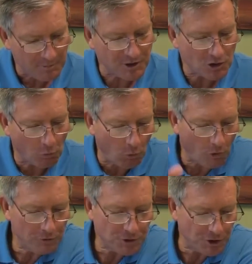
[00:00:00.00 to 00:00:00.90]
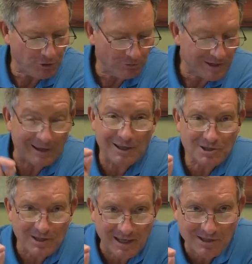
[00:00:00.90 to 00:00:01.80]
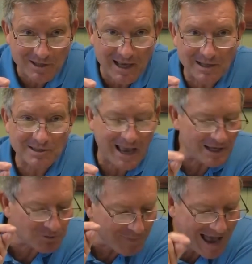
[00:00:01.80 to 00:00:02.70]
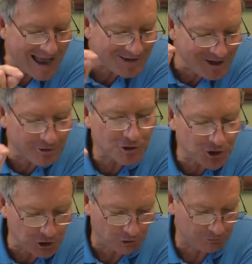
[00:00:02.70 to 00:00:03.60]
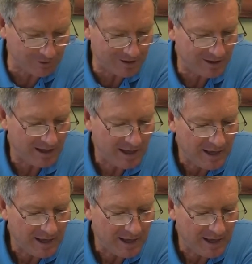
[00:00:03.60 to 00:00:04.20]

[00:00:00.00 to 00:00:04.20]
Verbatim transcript: but to warn you. Now, listen, he says, as my dear children,